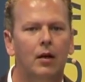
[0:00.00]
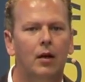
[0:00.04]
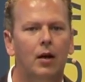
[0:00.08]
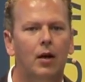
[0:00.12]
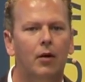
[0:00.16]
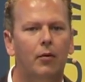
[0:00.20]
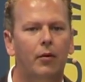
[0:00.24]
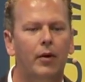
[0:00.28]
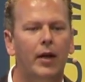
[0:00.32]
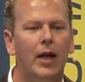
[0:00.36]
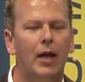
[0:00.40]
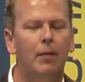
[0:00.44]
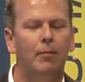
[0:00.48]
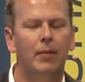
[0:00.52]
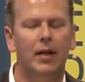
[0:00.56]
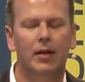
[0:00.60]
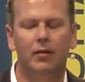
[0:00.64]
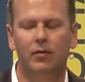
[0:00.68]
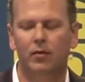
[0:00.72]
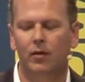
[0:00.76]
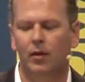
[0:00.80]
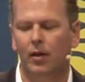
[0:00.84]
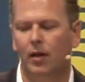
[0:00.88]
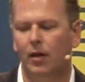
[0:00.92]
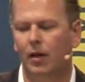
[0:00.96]
A name that
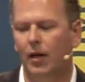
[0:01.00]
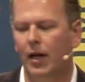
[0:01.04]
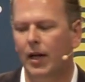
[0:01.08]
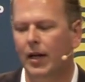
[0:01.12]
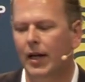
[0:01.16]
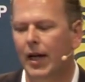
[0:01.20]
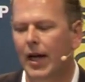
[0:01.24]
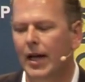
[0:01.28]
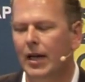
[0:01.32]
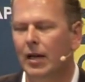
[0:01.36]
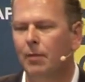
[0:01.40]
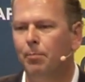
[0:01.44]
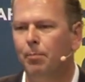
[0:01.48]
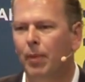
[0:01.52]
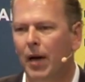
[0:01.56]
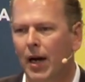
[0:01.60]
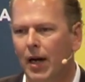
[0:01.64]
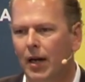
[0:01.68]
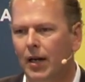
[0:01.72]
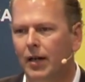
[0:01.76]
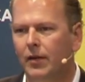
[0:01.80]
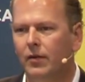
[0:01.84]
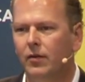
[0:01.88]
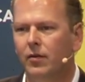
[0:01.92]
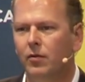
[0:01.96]
indicated
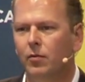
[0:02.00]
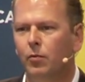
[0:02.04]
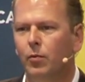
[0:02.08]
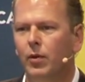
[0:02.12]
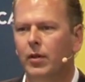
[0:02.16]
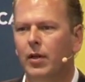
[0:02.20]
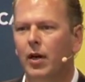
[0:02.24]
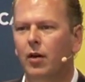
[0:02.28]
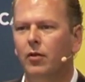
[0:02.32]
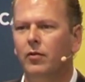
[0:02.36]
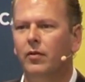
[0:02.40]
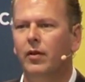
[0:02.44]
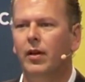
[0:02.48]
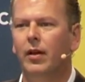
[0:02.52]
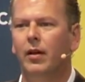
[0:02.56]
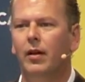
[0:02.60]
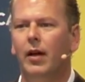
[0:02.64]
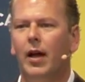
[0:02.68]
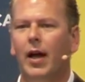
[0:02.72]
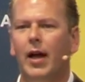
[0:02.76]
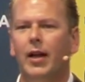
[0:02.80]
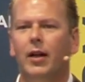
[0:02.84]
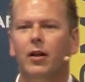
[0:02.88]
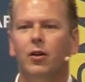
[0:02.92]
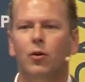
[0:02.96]
pilot without
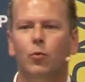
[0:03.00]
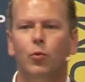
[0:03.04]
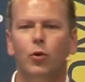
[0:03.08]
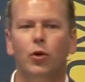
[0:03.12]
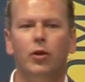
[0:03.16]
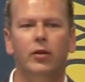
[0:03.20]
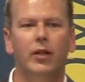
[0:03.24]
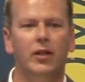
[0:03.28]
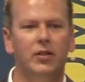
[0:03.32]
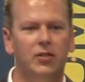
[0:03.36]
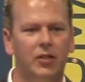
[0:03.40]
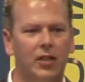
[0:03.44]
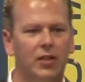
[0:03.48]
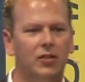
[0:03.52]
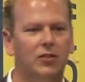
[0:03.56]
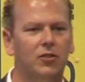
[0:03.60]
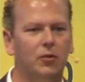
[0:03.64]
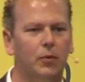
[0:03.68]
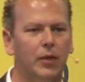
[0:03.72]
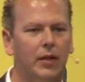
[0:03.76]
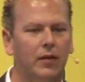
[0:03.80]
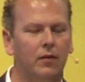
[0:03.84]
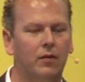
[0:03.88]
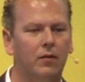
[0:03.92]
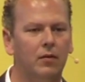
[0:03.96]
adding the word assist
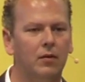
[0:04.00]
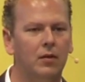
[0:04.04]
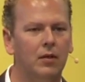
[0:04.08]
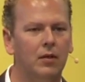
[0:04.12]
to it.